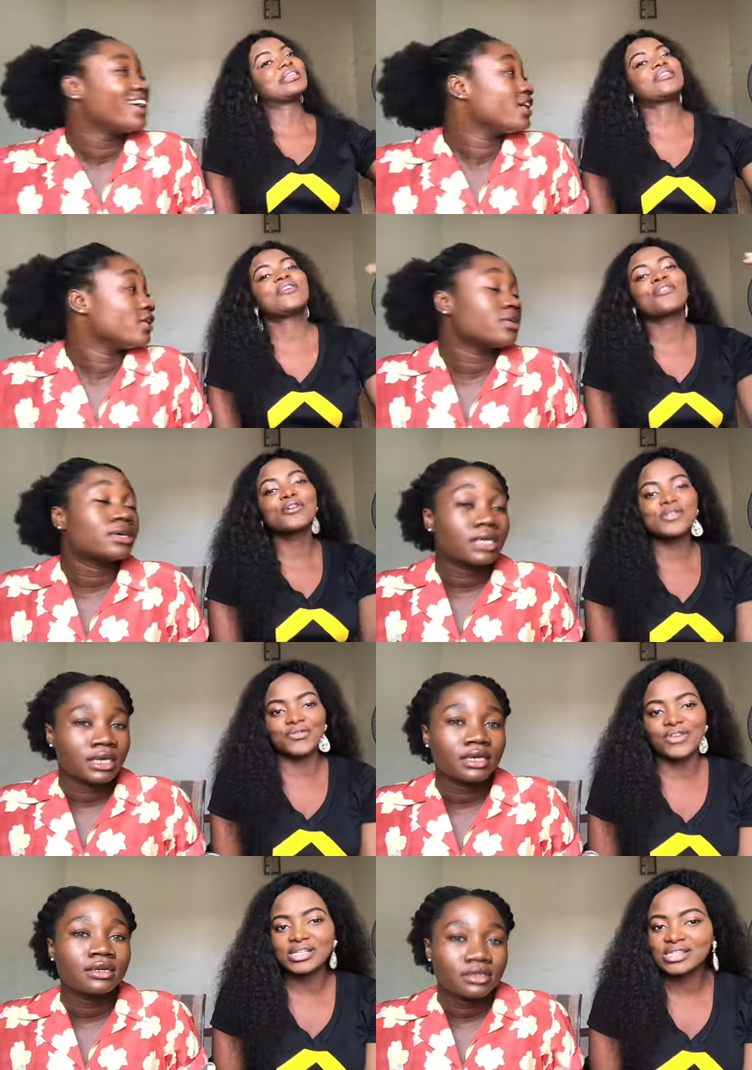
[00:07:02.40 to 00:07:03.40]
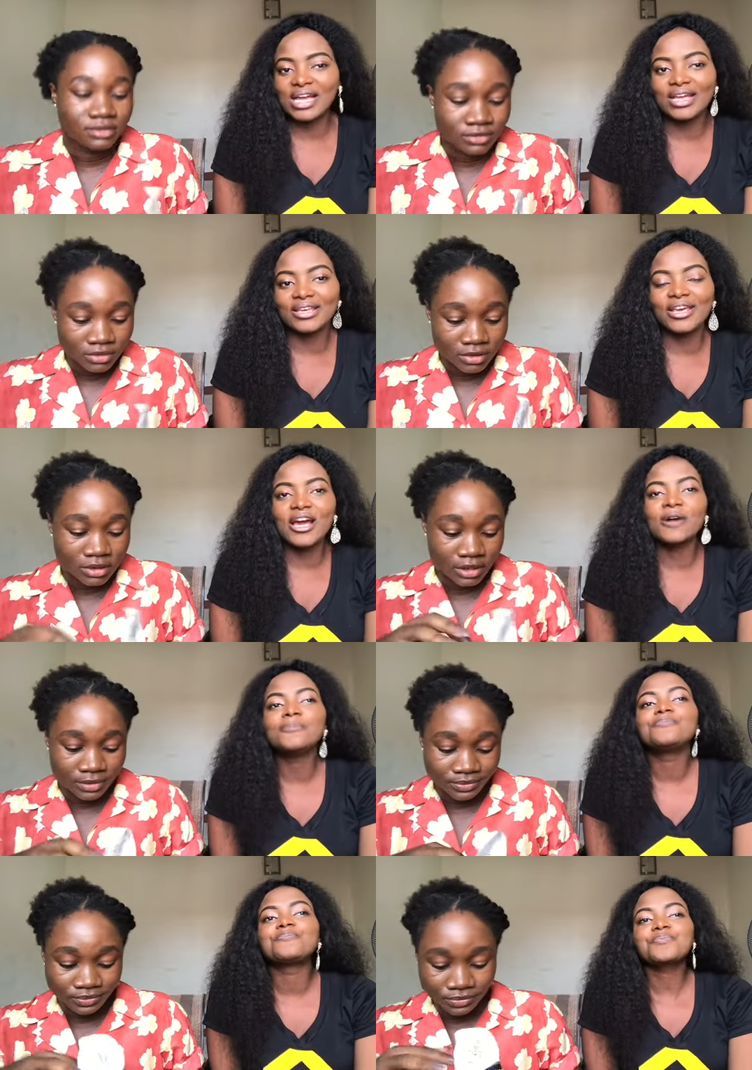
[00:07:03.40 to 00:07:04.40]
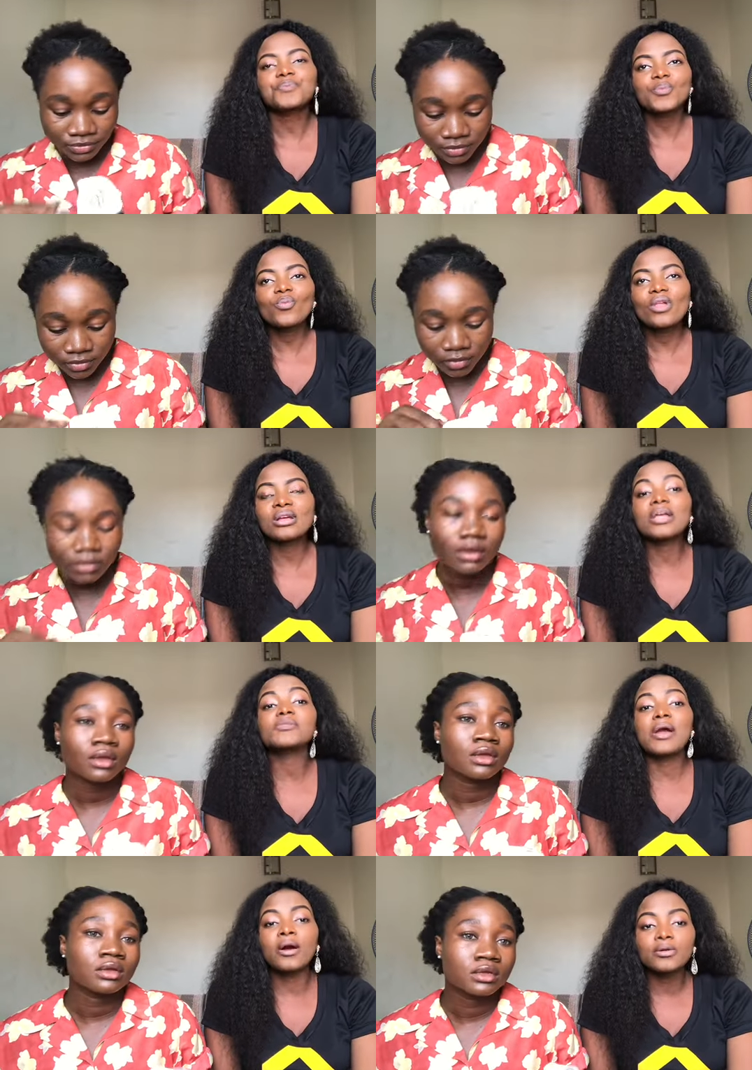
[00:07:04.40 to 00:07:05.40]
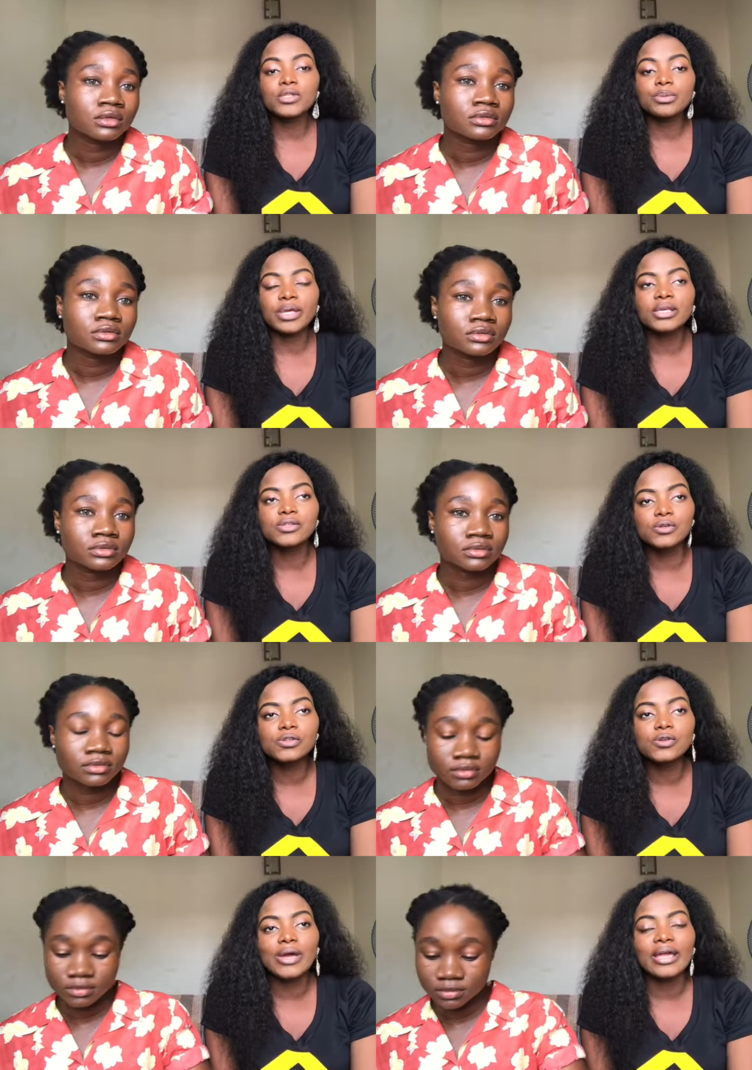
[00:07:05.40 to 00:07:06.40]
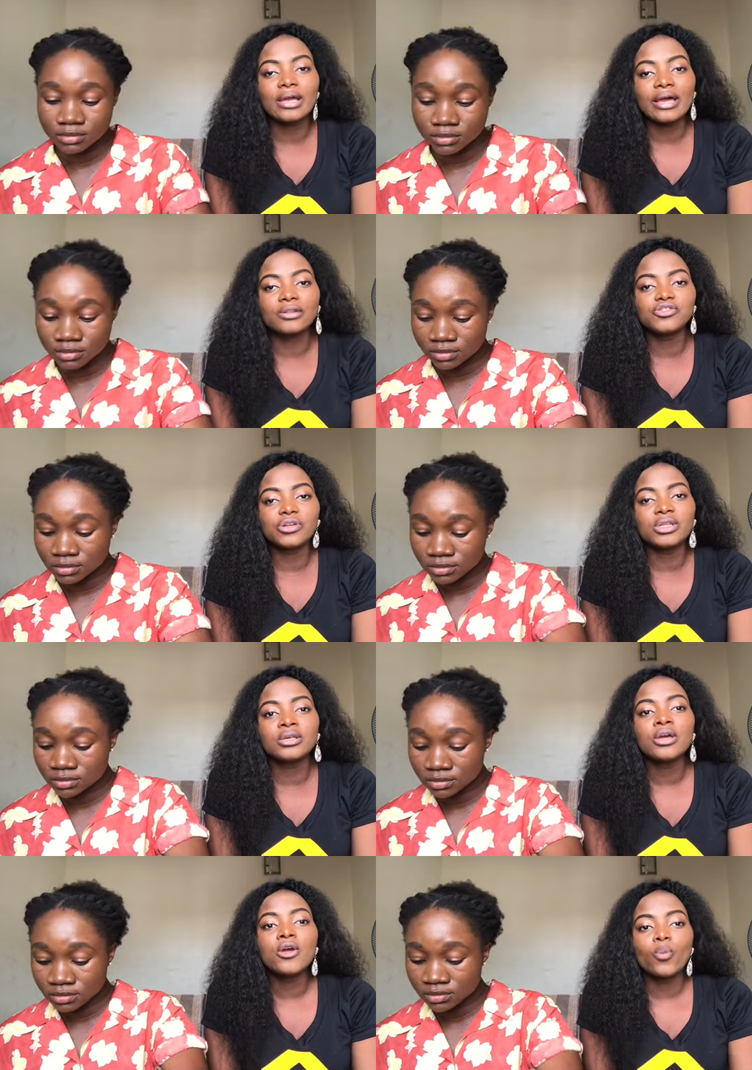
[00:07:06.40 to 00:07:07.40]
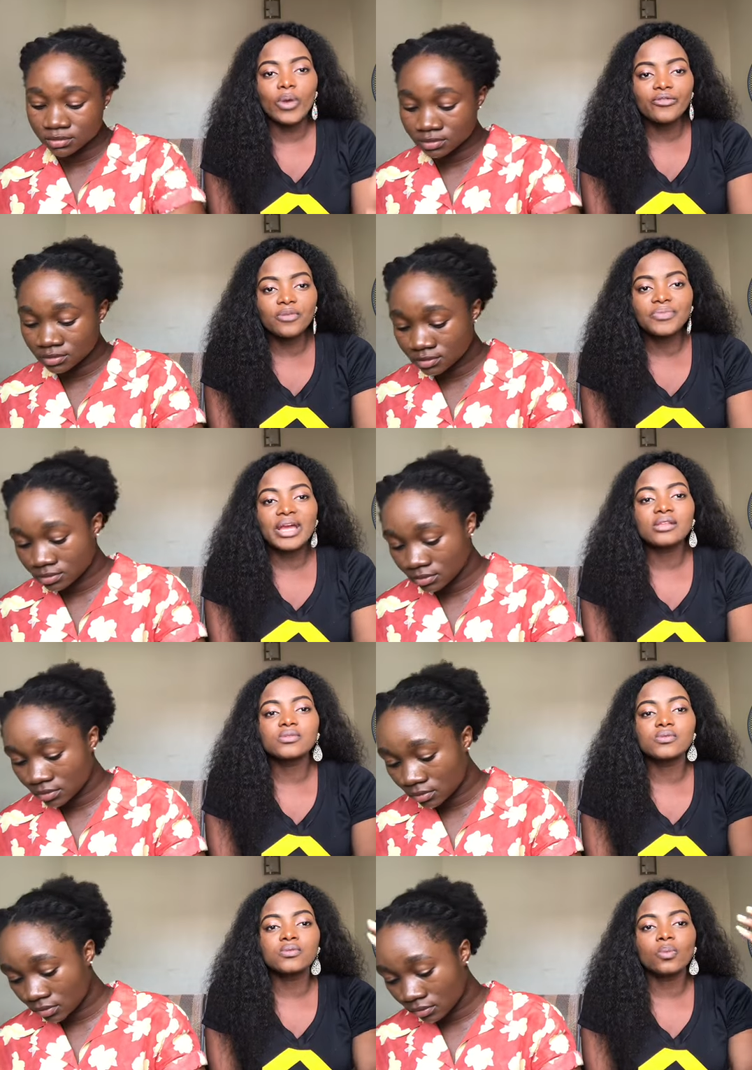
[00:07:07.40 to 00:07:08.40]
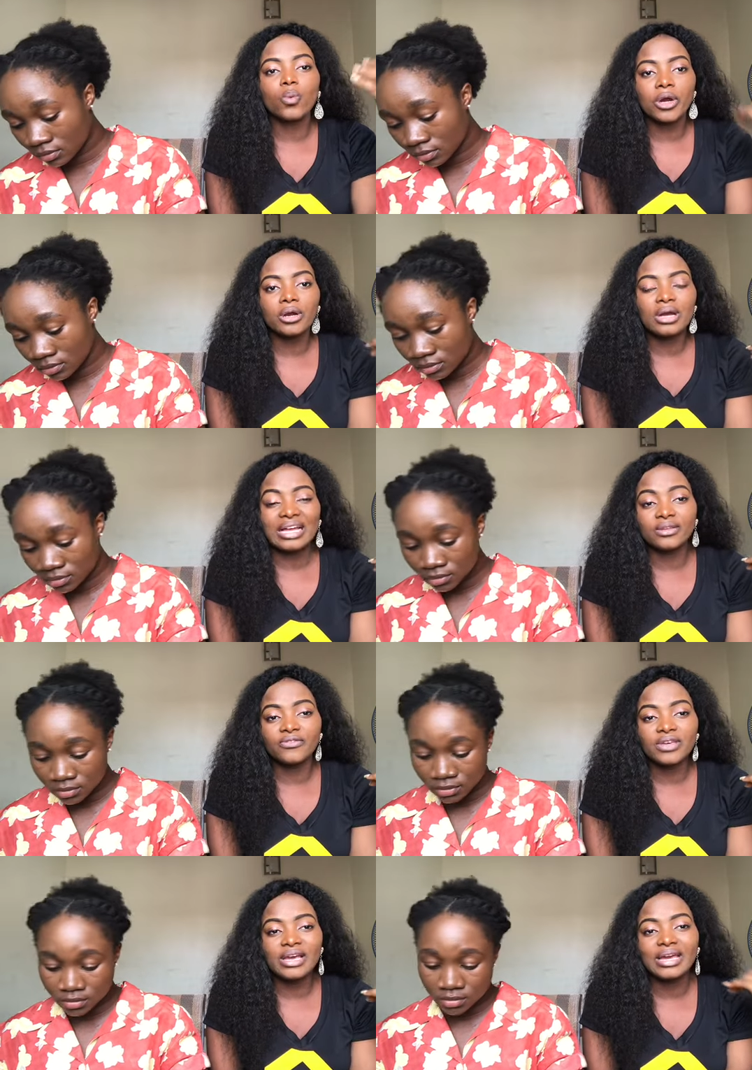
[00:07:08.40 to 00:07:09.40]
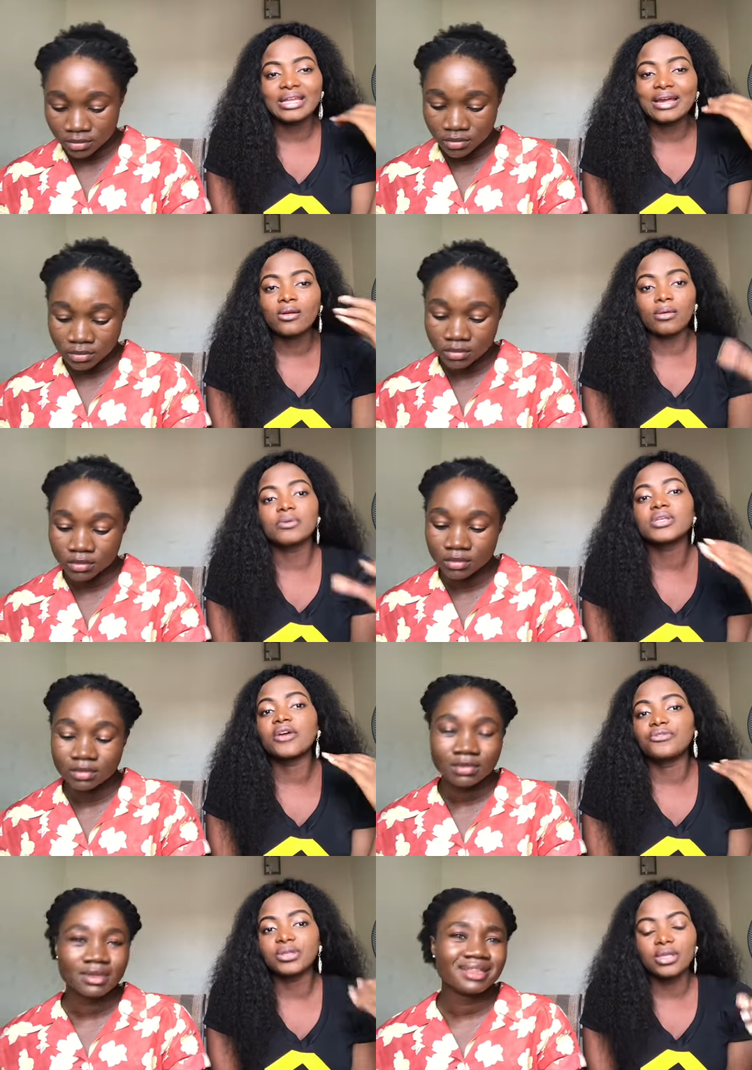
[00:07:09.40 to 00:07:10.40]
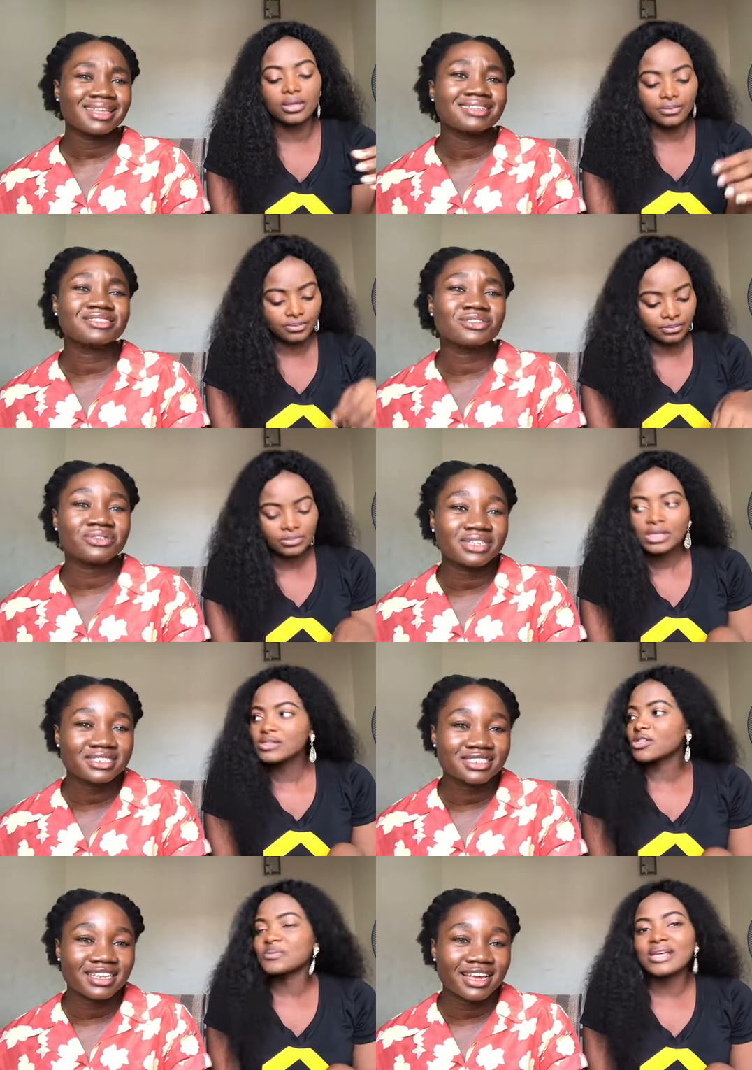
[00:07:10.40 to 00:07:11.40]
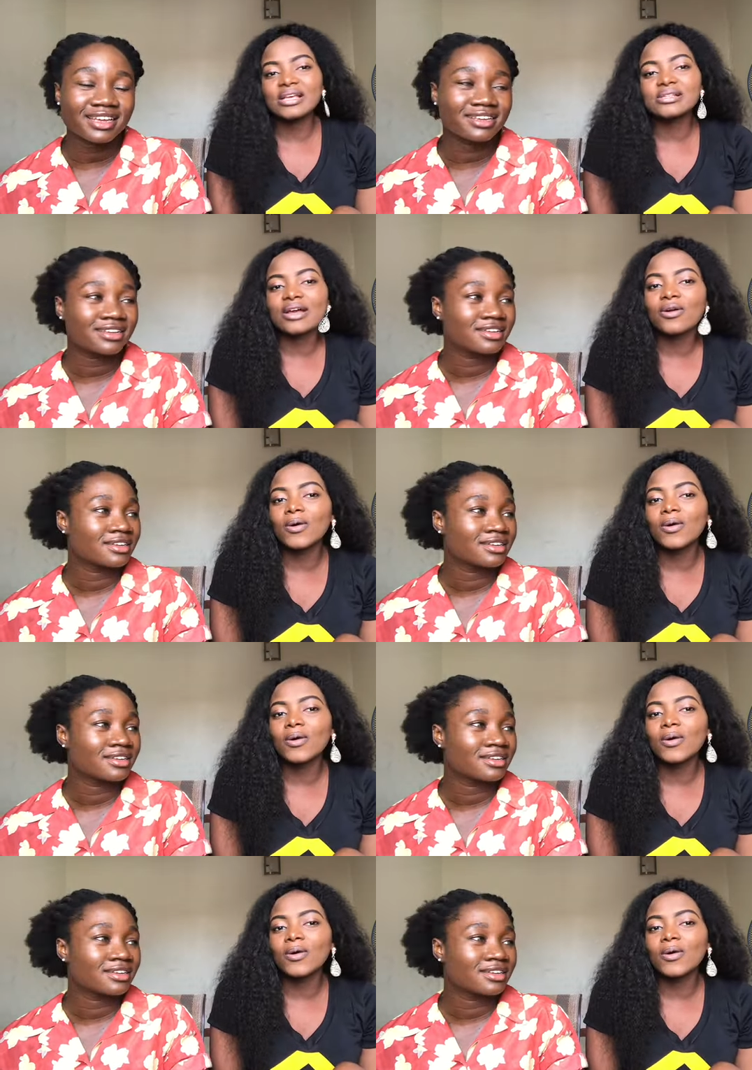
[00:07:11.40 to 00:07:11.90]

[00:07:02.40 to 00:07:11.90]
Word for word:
Speaker 1: It's actually oh, close okay. to First Stack, yeah. Mm-hmm. That's my uncle's place though. So I, I literally went from there to work at the VI like almost every day. That's crazy. Sometimes like, I